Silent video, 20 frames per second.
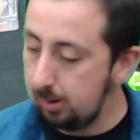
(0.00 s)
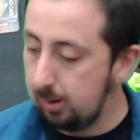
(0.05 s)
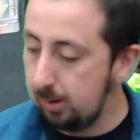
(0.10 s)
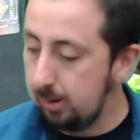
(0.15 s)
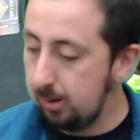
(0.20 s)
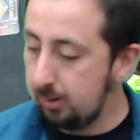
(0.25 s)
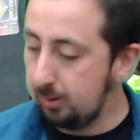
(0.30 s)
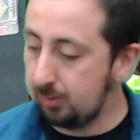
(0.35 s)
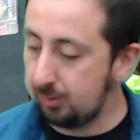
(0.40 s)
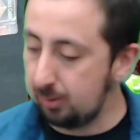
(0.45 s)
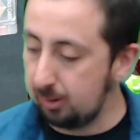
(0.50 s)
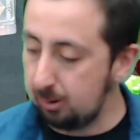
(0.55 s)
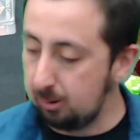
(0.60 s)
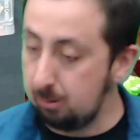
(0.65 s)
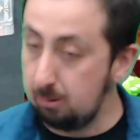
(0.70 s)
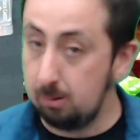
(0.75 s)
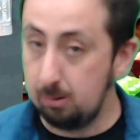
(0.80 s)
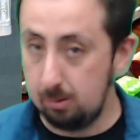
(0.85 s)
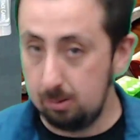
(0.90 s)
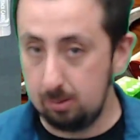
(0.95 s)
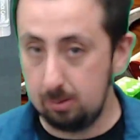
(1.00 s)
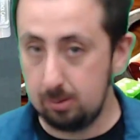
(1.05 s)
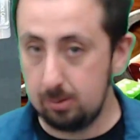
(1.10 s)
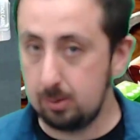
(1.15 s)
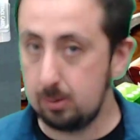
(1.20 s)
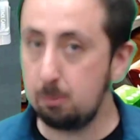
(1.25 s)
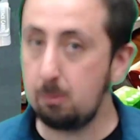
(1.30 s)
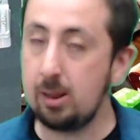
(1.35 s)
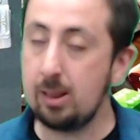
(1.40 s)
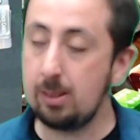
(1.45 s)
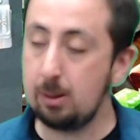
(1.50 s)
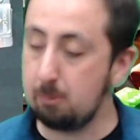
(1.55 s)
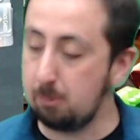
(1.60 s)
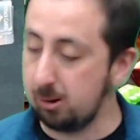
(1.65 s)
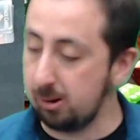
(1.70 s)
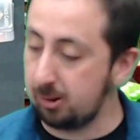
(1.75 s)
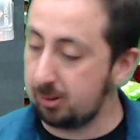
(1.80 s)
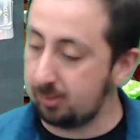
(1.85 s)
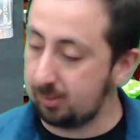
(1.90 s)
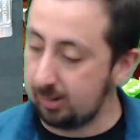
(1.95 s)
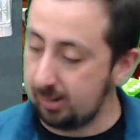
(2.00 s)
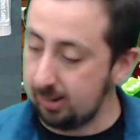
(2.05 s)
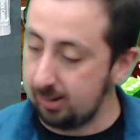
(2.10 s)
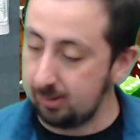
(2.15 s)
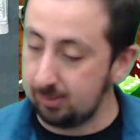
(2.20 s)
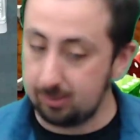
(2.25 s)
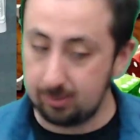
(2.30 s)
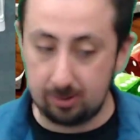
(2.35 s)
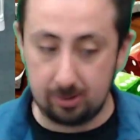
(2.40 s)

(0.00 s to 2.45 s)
So the way that works is